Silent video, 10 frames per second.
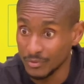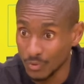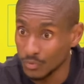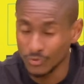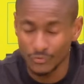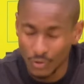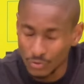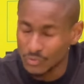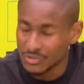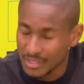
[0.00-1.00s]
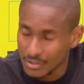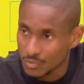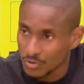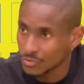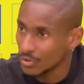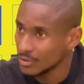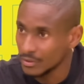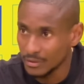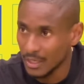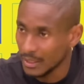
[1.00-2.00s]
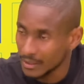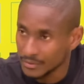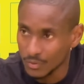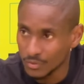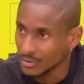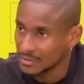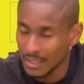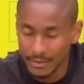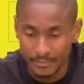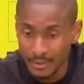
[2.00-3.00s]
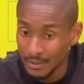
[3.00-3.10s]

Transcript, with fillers: so you've got to stay switched on, alert all the time